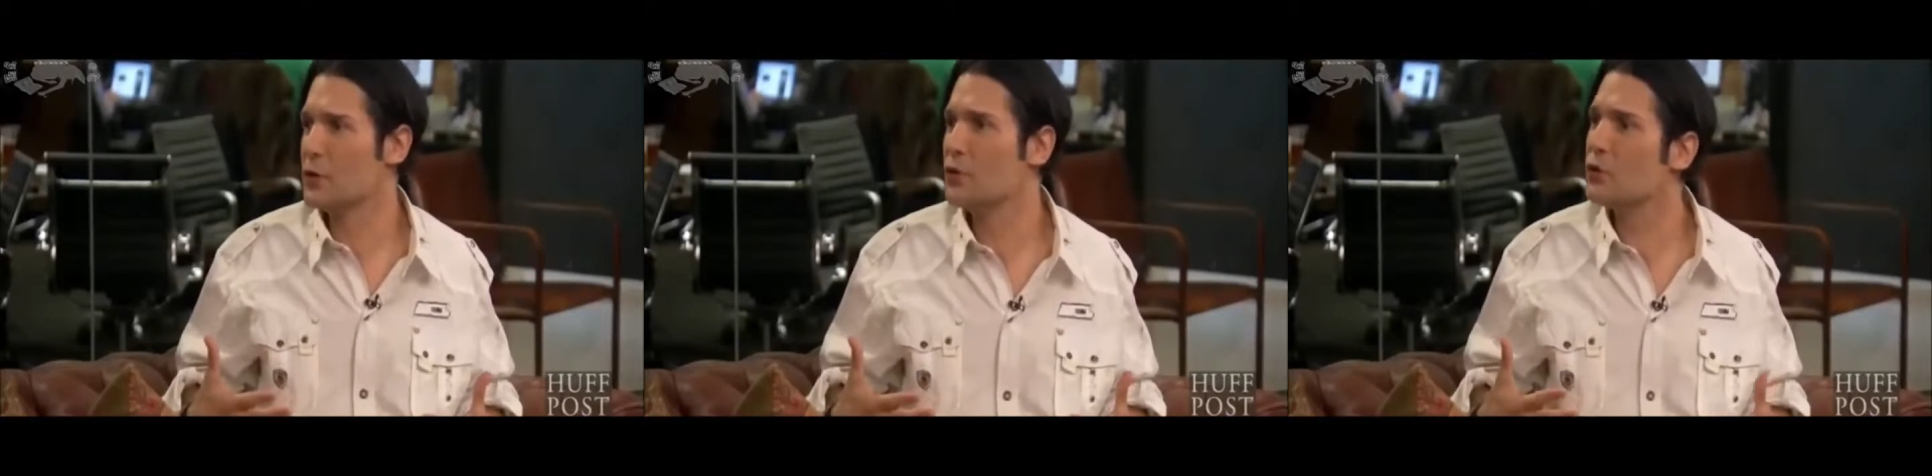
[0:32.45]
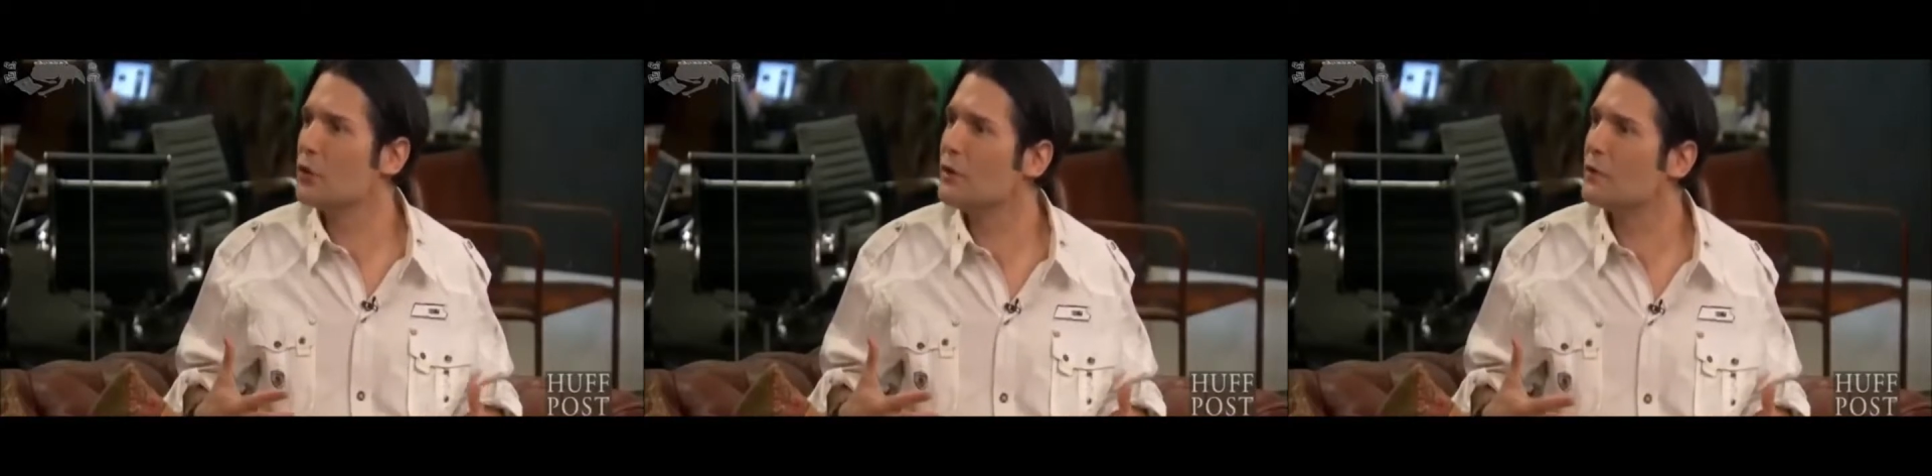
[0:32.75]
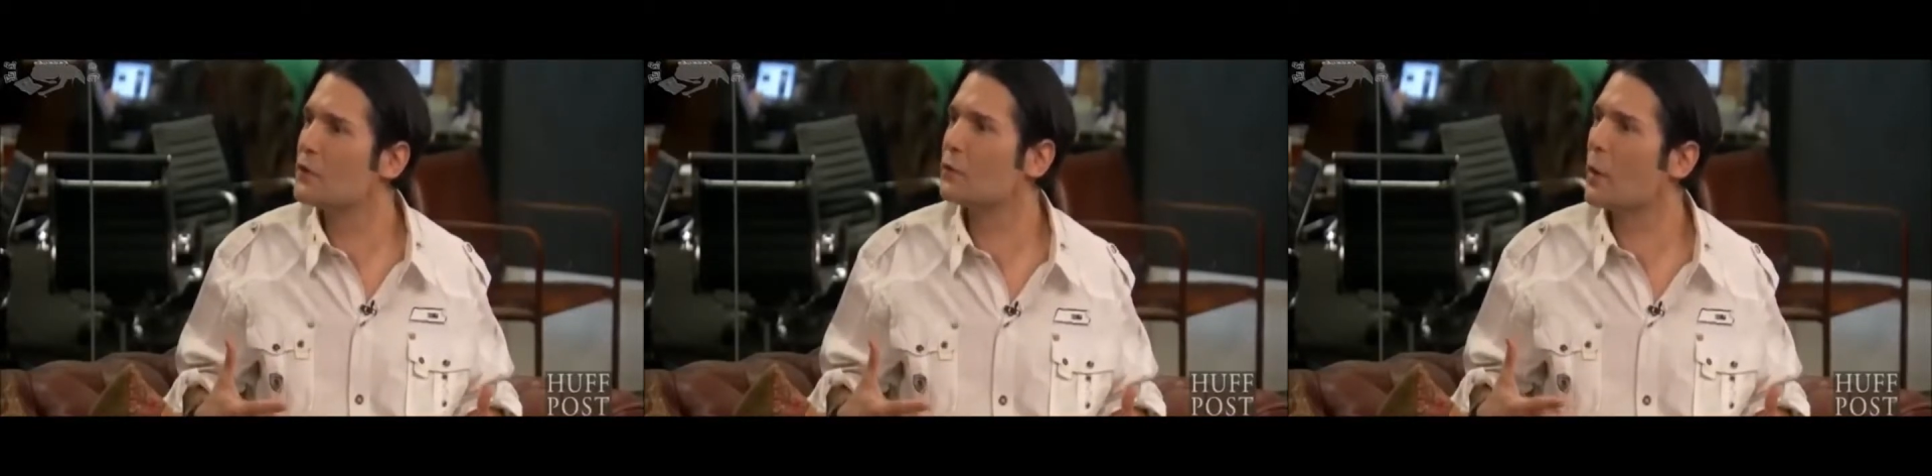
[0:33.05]
you couldn't
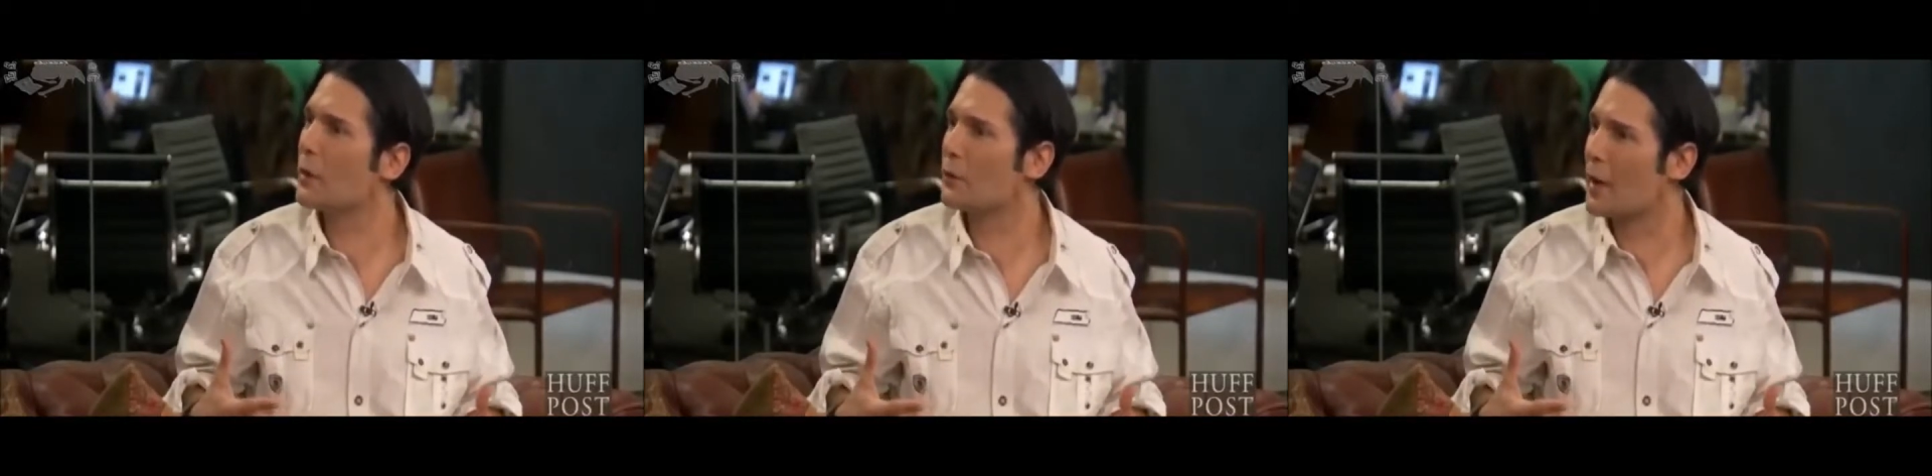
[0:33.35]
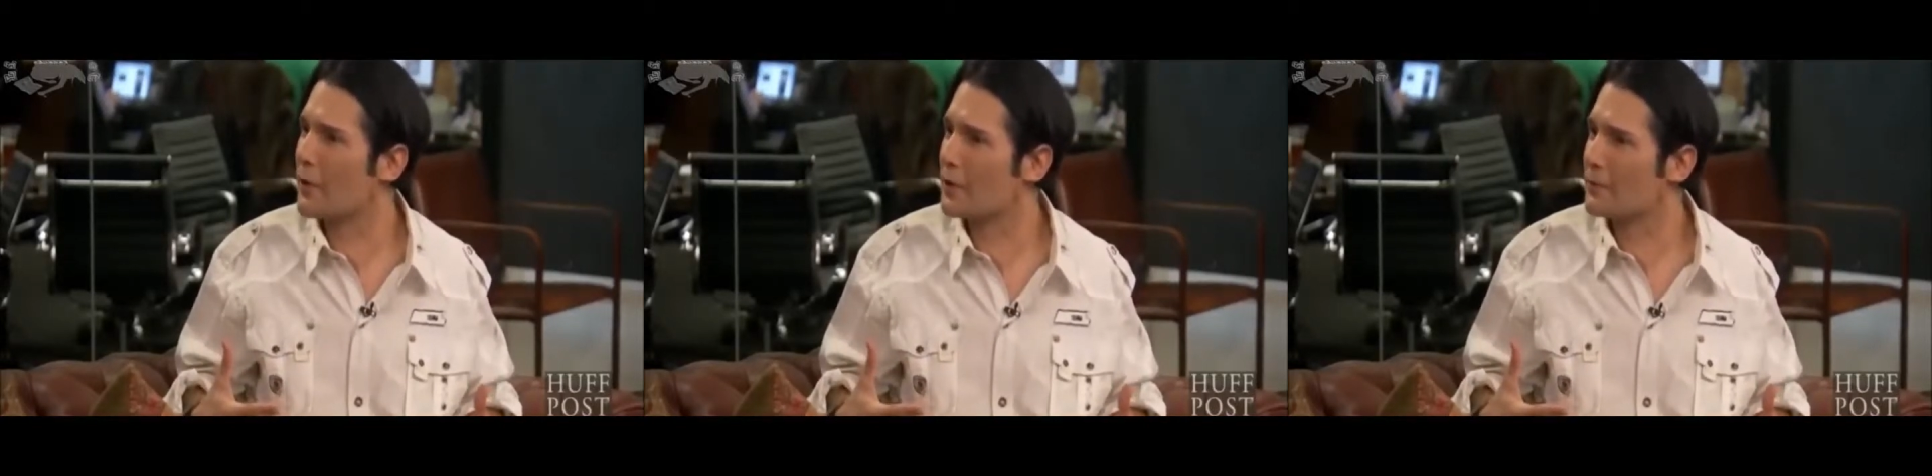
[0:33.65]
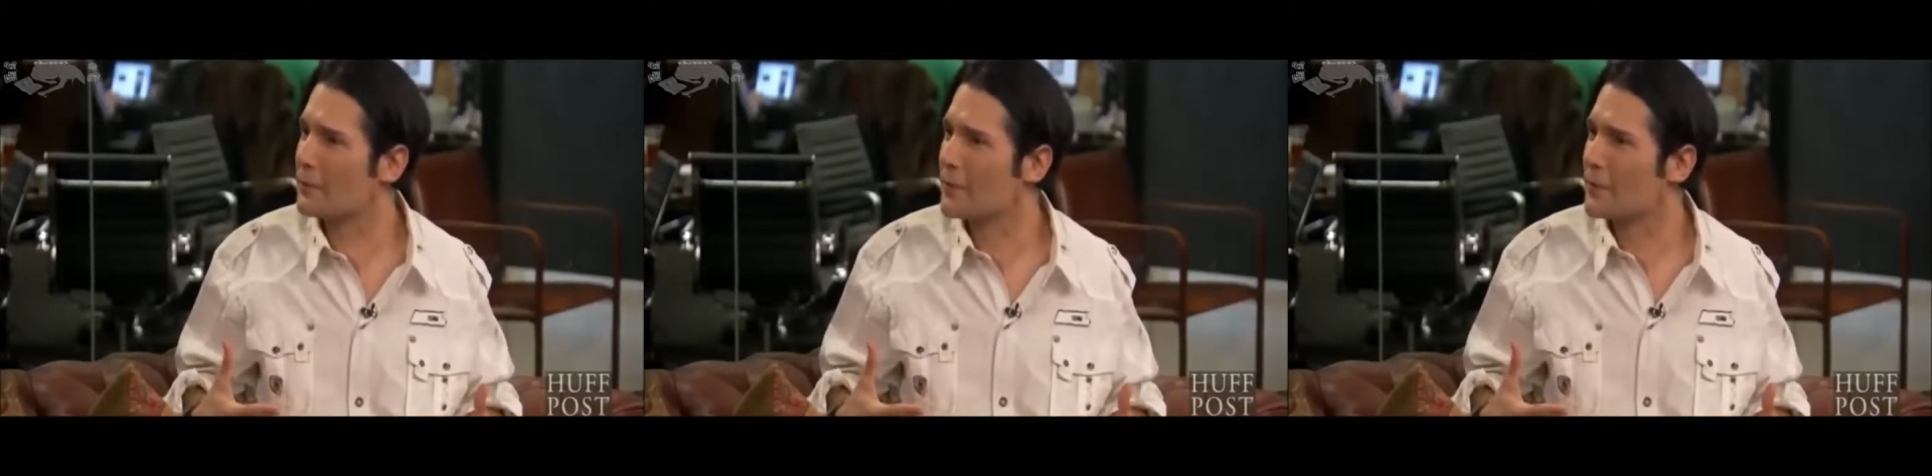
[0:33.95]
even swear around him.